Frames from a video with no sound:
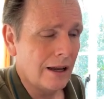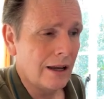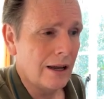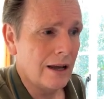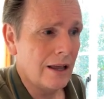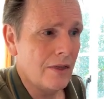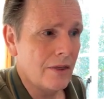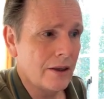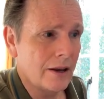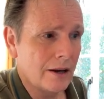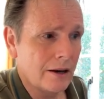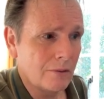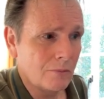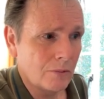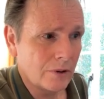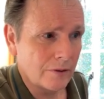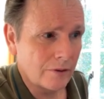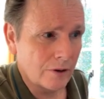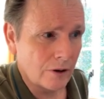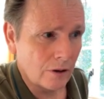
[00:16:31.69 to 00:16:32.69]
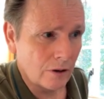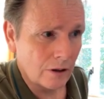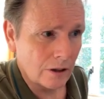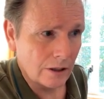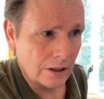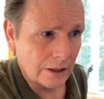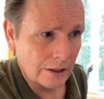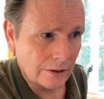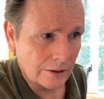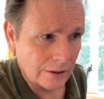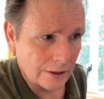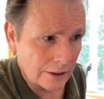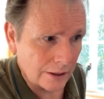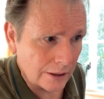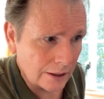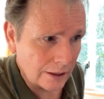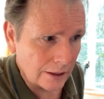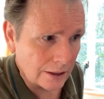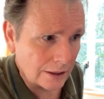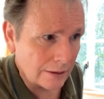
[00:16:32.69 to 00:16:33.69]
And then we've got
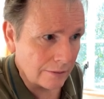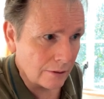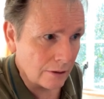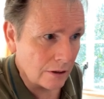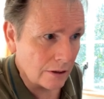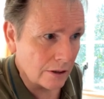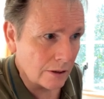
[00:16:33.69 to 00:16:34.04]
let's have a look,